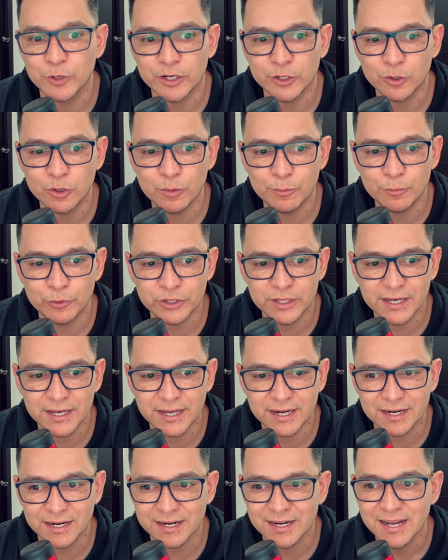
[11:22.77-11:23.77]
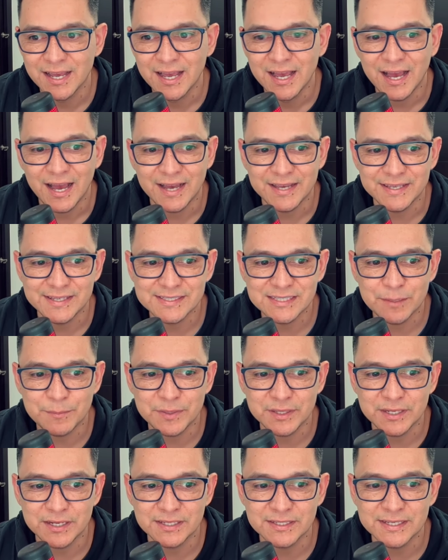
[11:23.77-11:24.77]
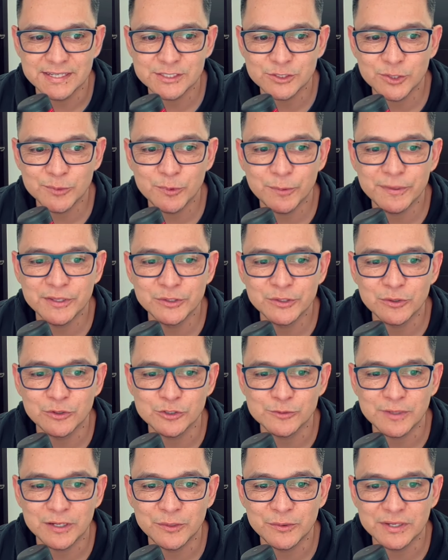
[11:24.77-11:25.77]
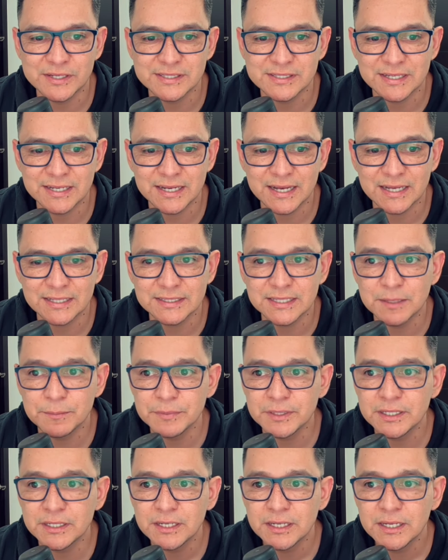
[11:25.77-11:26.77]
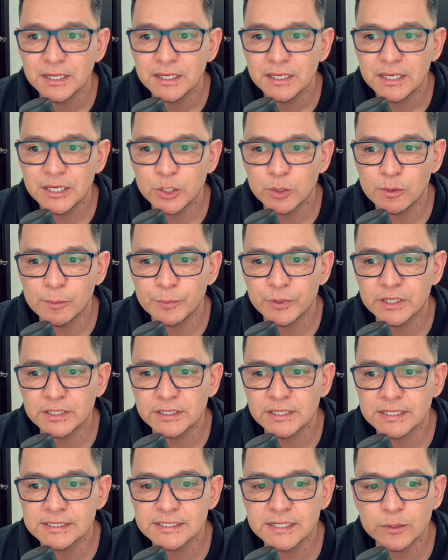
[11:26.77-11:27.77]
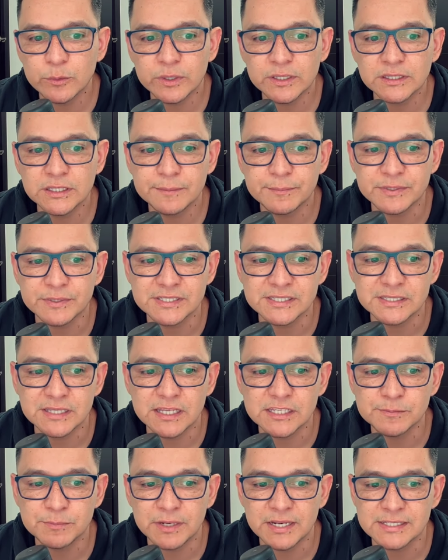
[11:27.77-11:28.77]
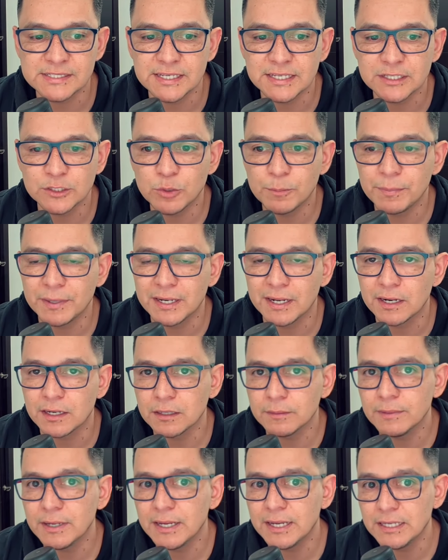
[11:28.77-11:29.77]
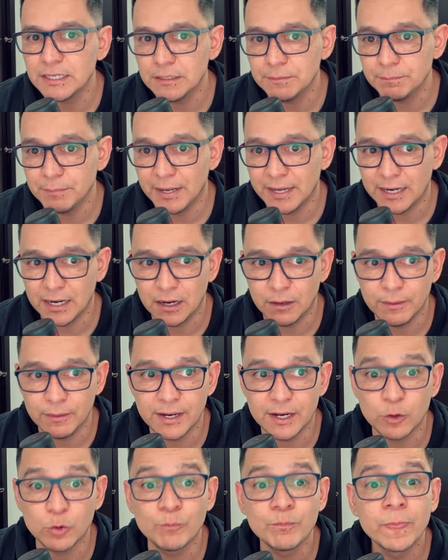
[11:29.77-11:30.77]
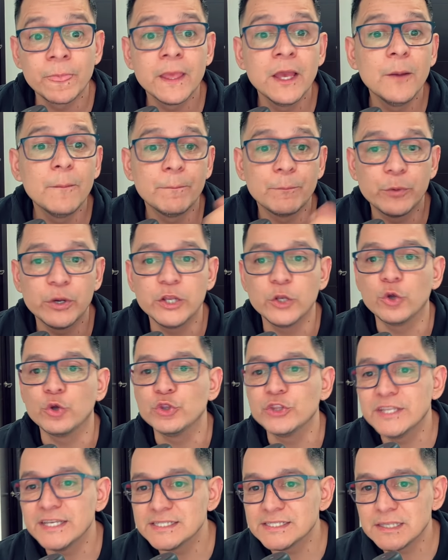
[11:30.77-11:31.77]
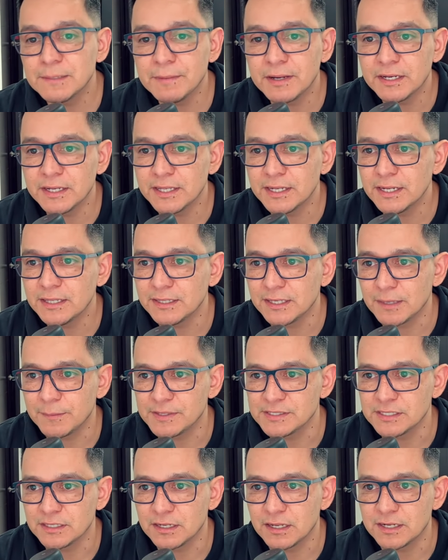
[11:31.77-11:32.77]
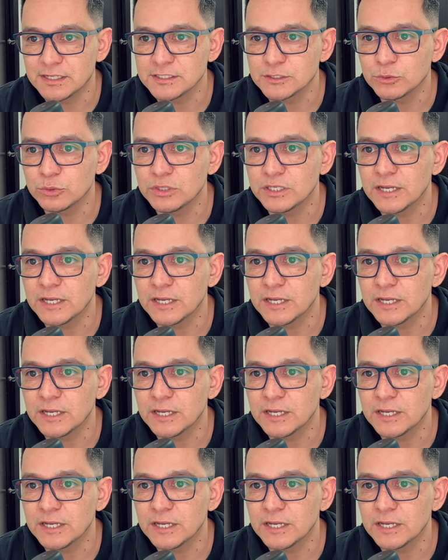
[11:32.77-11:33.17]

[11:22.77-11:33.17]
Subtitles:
It's just that I couldn't grab it. There it is. Look. Now I'm moving the values of k too. And as you can see, it's shifting up and down. Well, this way, let me close this